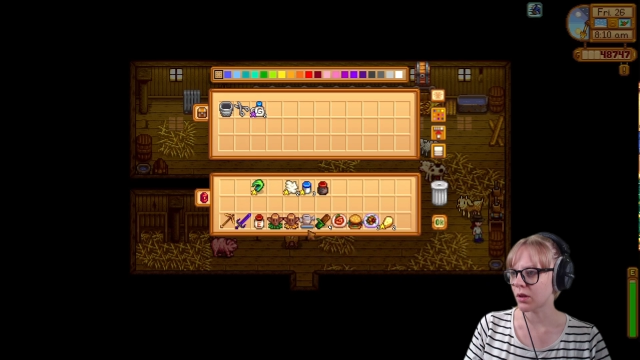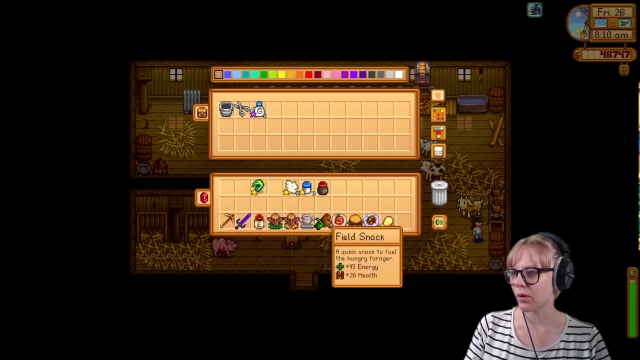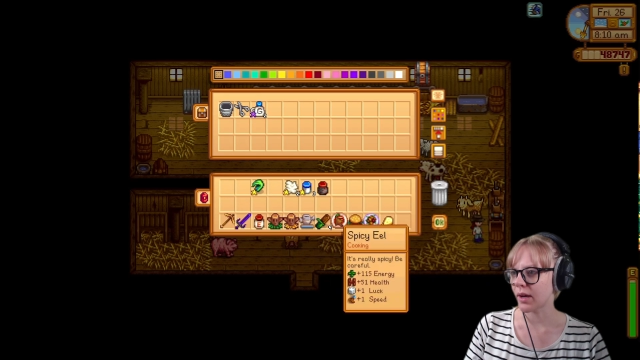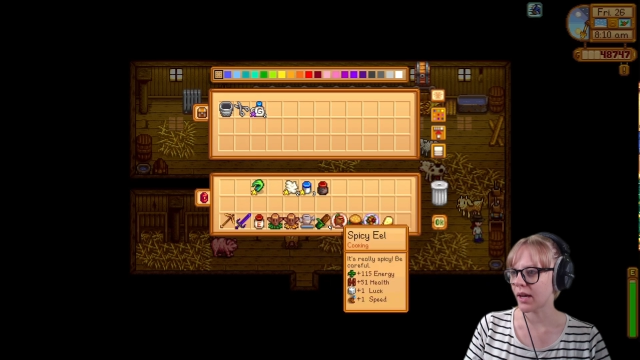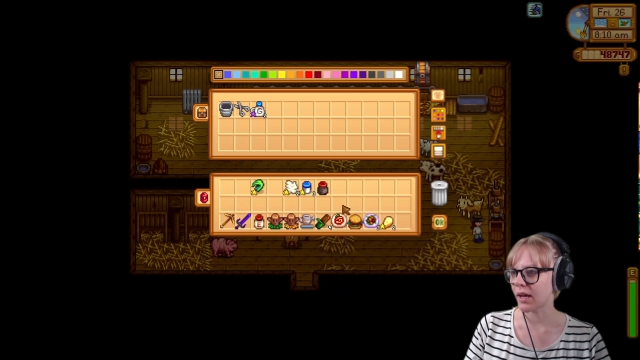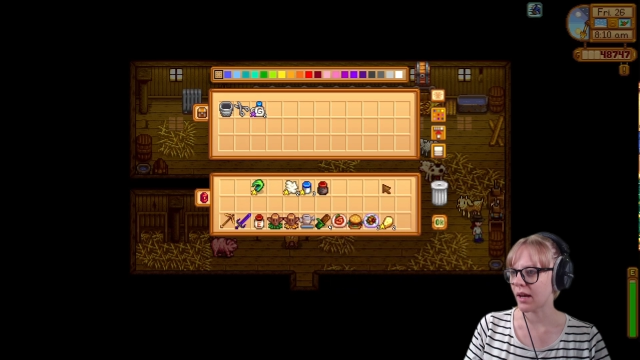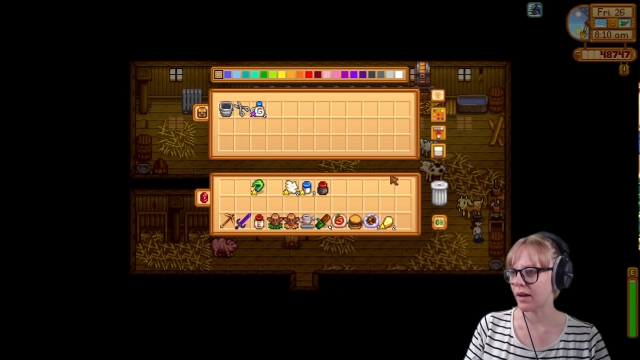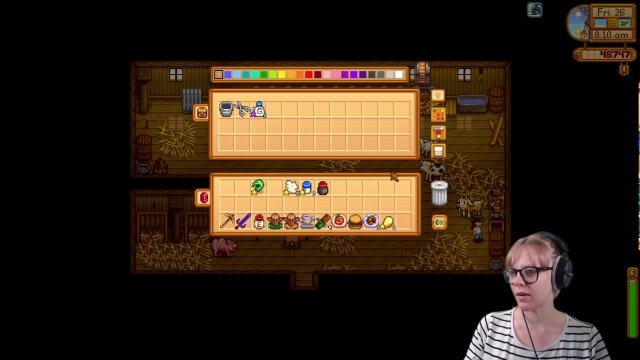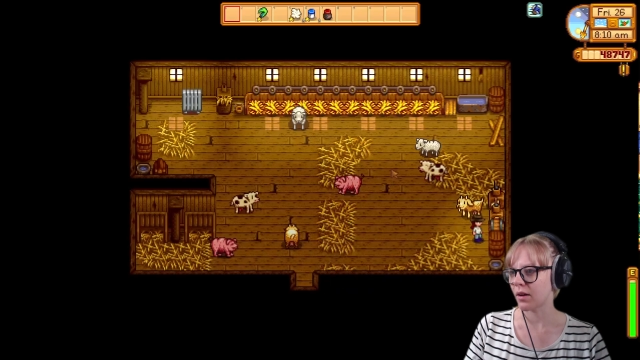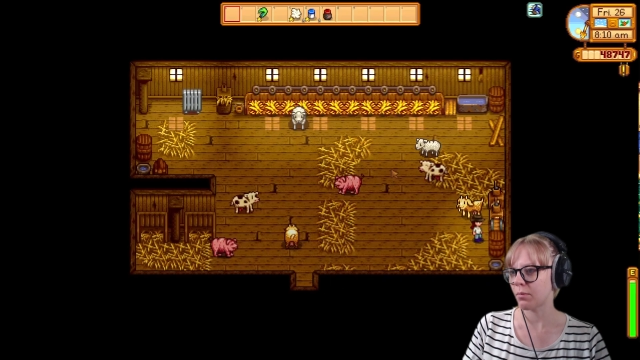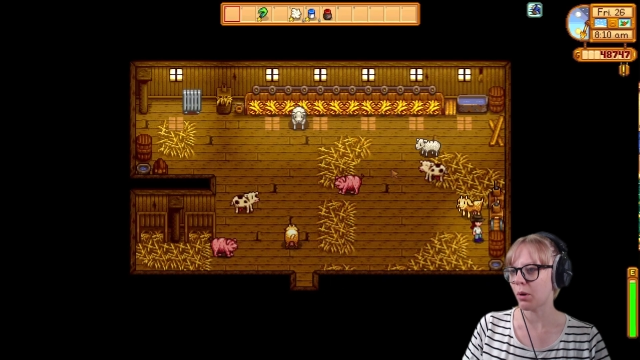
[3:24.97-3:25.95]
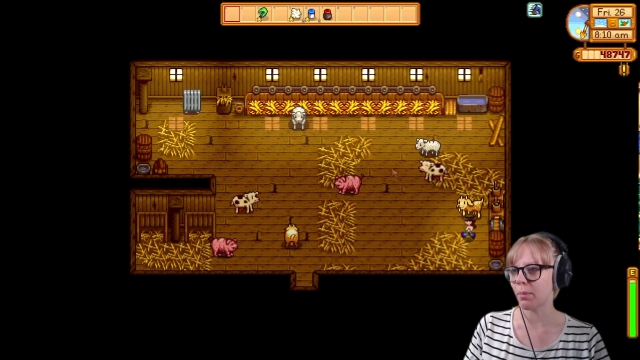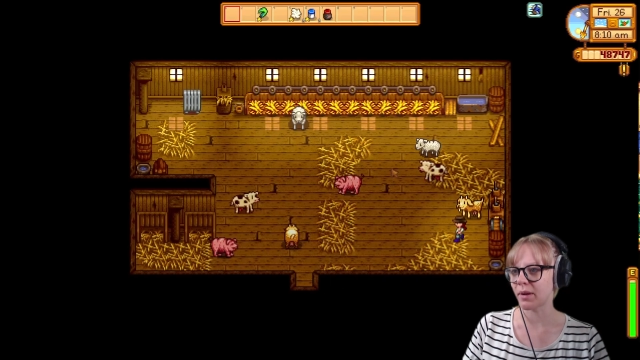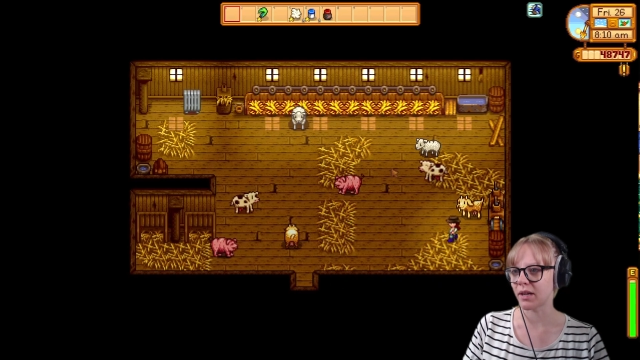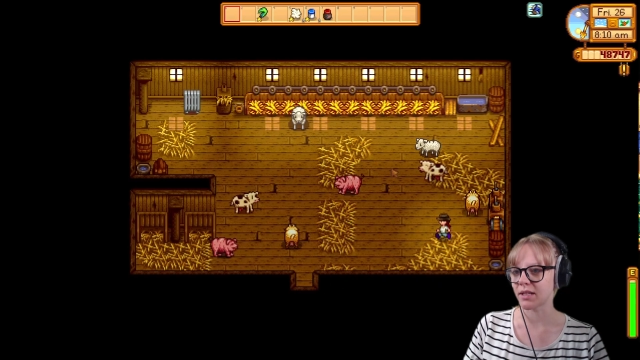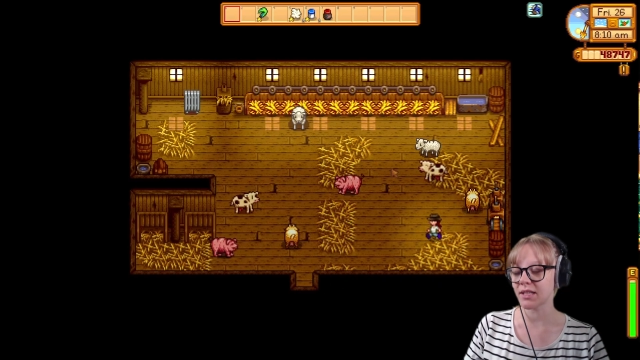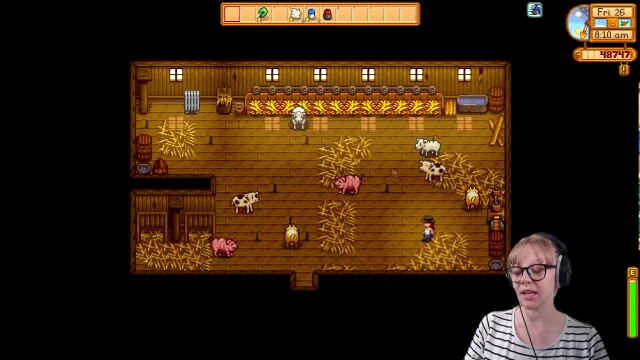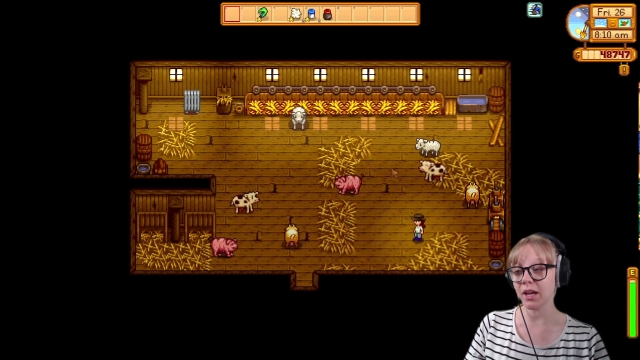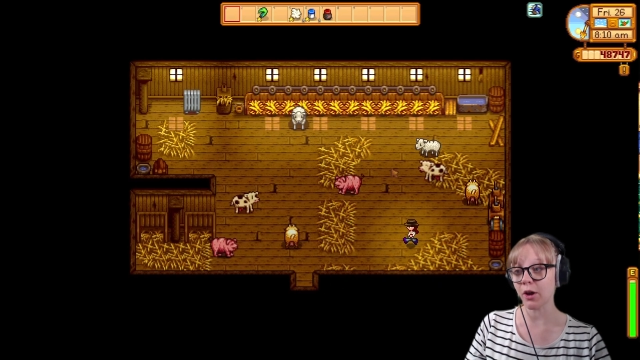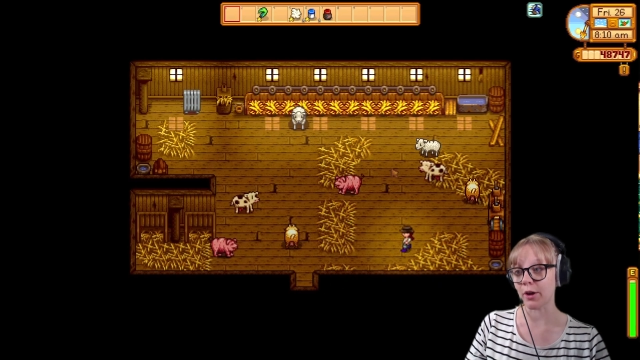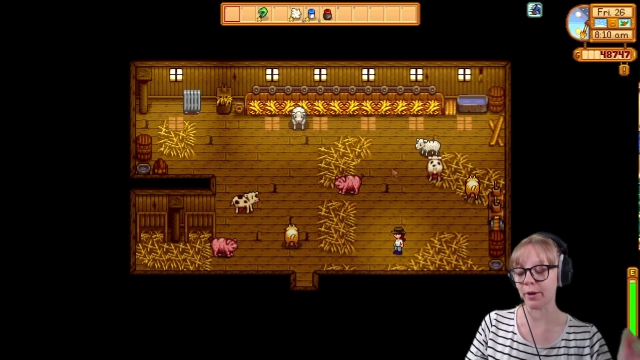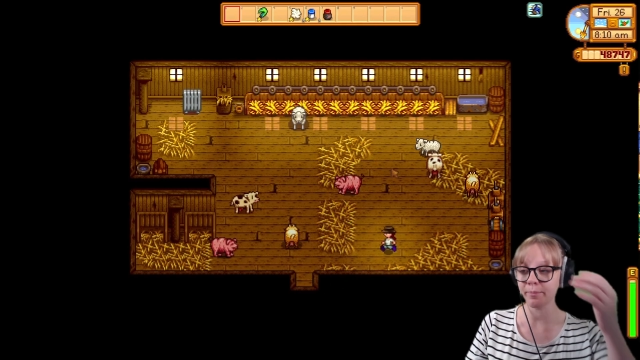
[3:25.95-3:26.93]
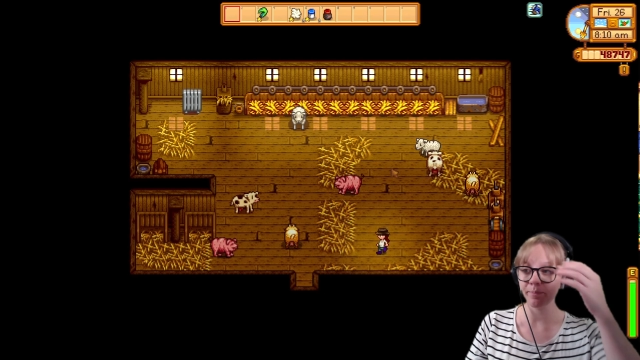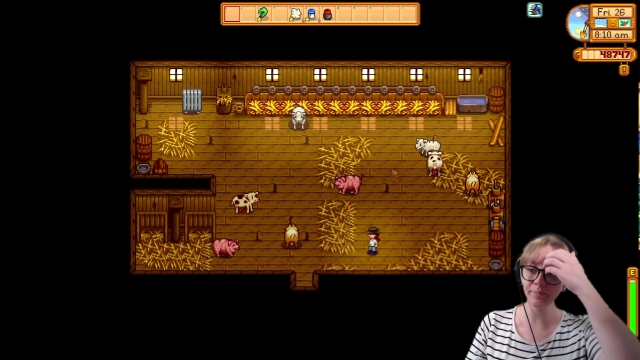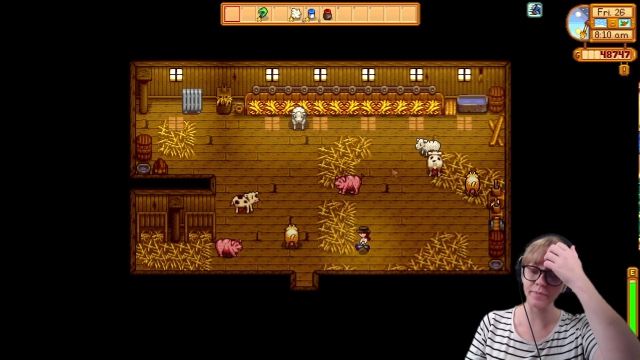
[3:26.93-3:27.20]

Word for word: to go ahead and pop in and see her,